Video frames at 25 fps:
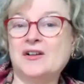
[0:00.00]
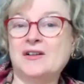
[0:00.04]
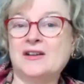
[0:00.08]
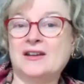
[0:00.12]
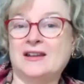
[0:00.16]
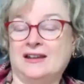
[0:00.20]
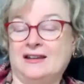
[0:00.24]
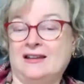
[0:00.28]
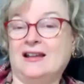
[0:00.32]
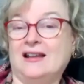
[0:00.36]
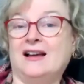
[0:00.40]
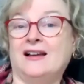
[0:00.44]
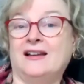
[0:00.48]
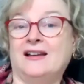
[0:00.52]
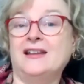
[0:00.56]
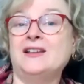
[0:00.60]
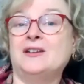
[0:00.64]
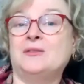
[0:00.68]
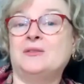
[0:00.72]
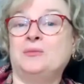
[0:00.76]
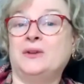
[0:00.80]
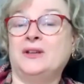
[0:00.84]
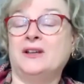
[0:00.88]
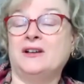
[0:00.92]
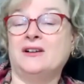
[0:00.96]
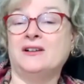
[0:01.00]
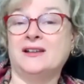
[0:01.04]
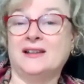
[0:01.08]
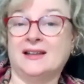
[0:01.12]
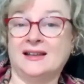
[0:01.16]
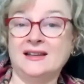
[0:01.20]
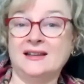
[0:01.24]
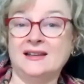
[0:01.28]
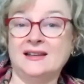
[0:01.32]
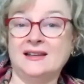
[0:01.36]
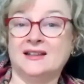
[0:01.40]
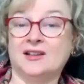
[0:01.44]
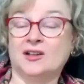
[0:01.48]
Like we are
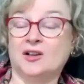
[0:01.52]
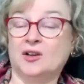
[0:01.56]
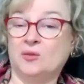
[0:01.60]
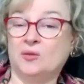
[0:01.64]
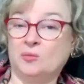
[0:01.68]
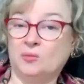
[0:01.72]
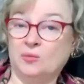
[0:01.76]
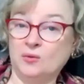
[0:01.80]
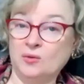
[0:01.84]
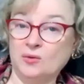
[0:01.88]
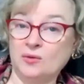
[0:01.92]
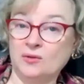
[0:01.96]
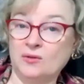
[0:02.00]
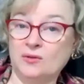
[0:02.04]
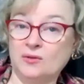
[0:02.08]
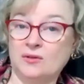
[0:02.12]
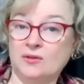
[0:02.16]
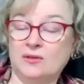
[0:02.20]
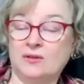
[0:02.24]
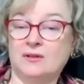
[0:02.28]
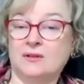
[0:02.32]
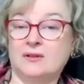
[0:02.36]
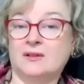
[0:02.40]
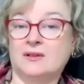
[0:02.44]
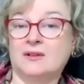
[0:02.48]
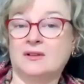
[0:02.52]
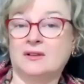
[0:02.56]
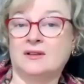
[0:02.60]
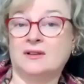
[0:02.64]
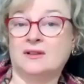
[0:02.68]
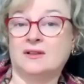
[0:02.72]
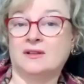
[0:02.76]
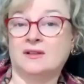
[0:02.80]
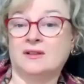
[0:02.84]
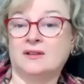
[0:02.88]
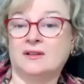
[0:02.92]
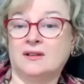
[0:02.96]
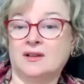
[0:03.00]
getting a war,
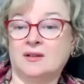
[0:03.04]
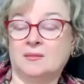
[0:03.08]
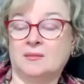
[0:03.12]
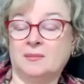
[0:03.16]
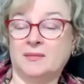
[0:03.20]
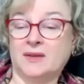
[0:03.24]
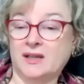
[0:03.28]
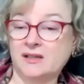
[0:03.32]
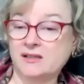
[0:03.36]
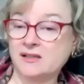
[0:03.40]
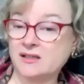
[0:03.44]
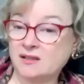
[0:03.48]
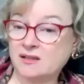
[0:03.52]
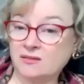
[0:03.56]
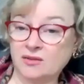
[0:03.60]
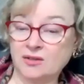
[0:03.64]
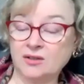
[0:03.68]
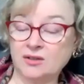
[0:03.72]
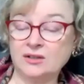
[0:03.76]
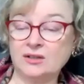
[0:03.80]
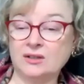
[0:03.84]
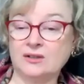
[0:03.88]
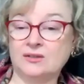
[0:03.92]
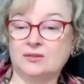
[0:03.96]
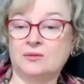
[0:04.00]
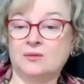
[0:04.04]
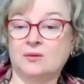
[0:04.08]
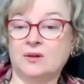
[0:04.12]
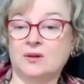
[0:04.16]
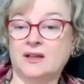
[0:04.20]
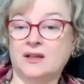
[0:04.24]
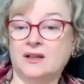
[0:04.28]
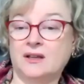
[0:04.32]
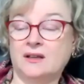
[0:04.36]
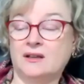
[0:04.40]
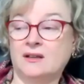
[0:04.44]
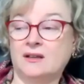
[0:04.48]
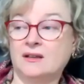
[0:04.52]
a massive
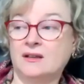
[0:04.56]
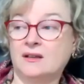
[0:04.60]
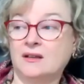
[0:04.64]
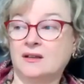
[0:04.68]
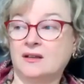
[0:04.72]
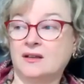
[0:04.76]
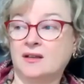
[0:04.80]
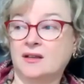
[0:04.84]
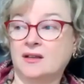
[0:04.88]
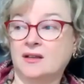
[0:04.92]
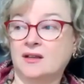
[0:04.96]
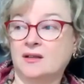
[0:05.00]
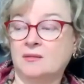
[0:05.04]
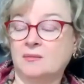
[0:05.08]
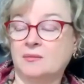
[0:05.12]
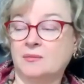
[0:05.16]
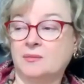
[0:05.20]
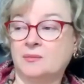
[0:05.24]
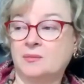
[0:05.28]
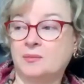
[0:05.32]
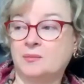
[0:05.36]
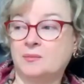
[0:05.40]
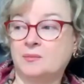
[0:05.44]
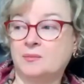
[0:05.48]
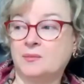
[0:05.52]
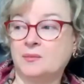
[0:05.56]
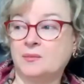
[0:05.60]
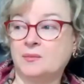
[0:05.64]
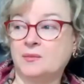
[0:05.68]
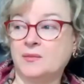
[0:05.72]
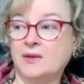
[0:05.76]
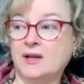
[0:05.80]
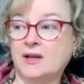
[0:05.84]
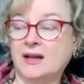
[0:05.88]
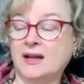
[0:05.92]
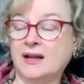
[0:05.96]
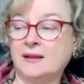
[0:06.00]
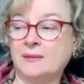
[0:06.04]
earthquake.
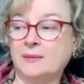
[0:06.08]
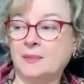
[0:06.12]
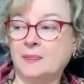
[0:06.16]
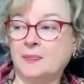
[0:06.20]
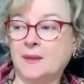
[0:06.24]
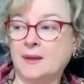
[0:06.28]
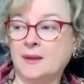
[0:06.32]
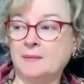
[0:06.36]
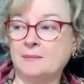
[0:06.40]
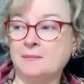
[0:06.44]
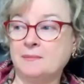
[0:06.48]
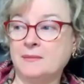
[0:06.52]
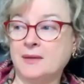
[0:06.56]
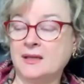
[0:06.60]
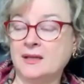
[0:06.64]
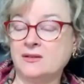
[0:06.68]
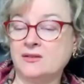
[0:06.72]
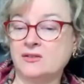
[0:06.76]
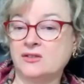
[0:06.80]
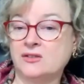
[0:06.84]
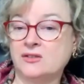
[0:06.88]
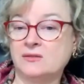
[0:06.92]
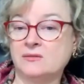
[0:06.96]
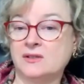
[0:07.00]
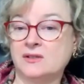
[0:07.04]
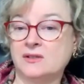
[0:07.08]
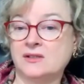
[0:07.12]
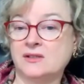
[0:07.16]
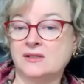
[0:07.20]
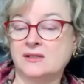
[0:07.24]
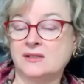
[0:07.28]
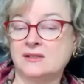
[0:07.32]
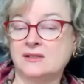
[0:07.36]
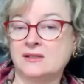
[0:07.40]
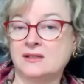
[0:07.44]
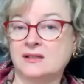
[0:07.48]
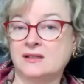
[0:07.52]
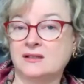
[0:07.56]
And they're meant to
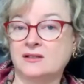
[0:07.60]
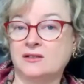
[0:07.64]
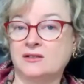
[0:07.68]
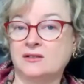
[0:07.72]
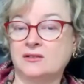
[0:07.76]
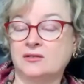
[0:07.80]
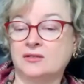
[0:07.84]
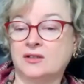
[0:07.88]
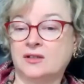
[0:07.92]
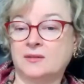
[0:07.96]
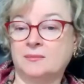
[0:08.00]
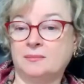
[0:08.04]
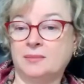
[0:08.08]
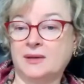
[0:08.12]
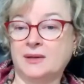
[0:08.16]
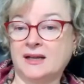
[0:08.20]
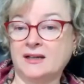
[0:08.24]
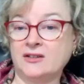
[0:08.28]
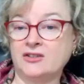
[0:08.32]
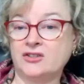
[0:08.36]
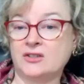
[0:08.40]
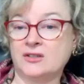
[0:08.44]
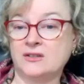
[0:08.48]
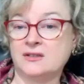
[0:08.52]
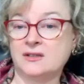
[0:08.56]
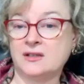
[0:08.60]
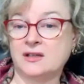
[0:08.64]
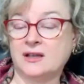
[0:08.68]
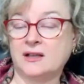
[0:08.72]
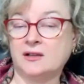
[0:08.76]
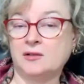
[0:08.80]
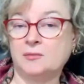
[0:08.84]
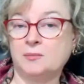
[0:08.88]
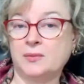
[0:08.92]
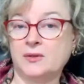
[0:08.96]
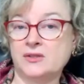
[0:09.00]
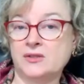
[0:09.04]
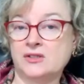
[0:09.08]
instill compassion to
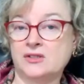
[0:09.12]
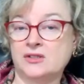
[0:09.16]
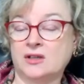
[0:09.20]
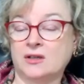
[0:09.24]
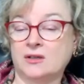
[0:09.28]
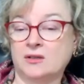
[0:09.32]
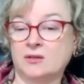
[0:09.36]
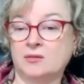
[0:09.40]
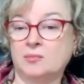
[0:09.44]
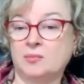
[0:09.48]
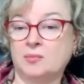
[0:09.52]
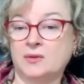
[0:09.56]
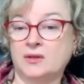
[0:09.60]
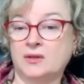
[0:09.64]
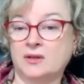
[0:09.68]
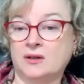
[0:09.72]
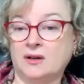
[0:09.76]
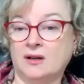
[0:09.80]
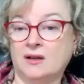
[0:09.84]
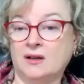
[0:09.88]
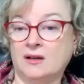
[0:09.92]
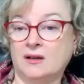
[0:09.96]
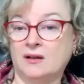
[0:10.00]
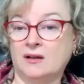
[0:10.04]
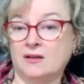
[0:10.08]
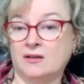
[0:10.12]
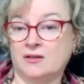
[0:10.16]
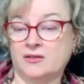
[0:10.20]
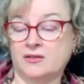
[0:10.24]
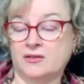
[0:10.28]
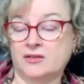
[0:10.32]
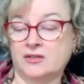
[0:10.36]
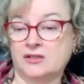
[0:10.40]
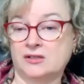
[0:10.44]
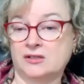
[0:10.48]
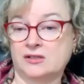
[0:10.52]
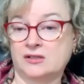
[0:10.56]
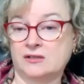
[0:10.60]
help us to open our
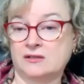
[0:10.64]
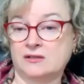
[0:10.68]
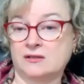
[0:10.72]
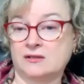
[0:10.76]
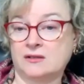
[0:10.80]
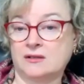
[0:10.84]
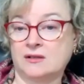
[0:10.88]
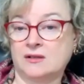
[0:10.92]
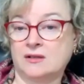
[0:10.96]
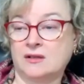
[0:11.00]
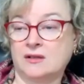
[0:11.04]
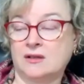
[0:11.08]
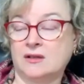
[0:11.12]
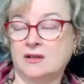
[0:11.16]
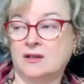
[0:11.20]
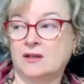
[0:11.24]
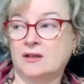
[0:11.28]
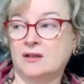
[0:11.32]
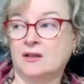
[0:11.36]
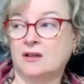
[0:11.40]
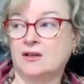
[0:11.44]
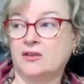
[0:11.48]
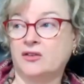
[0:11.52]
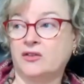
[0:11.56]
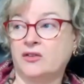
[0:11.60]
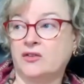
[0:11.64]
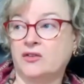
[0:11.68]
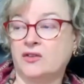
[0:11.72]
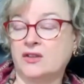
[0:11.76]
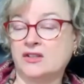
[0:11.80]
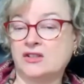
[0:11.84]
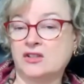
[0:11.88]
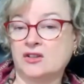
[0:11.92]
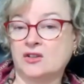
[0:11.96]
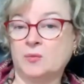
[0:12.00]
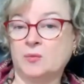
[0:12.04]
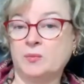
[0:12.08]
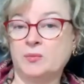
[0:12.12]
hearts.
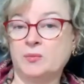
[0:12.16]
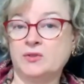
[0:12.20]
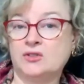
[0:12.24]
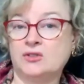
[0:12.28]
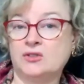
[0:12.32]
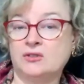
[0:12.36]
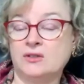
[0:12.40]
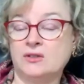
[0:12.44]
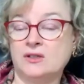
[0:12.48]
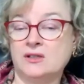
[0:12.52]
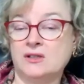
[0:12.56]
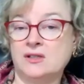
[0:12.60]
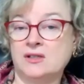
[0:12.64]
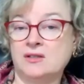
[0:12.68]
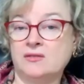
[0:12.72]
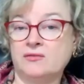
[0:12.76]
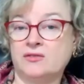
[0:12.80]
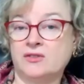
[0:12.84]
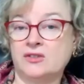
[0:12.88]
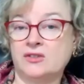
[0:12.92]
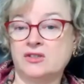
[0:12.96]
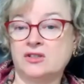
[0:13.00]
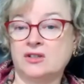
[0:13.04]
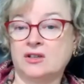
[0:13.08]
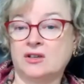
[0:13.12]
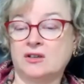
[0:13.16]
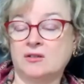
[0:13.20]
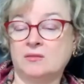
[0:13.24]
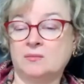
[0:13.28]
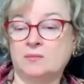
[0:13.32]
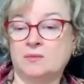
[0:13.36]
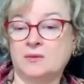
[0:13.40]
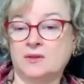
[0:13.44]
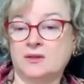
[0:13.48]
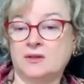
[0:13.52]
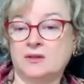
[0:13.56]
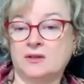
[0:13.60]
It's an opportunity for us to open